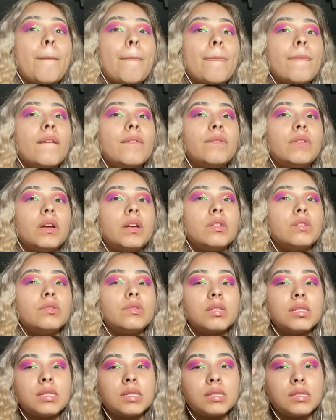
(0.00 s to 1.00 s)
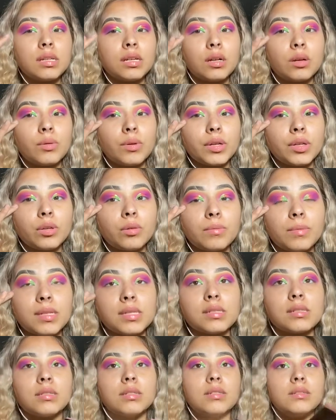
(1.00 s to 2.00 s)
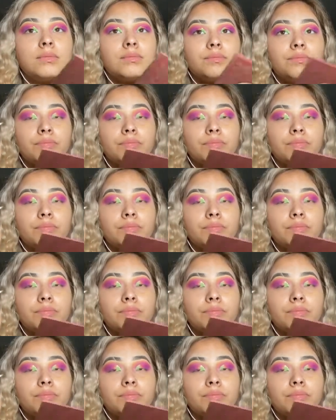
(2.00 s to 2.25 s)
if not, you can tell where you'll mess up.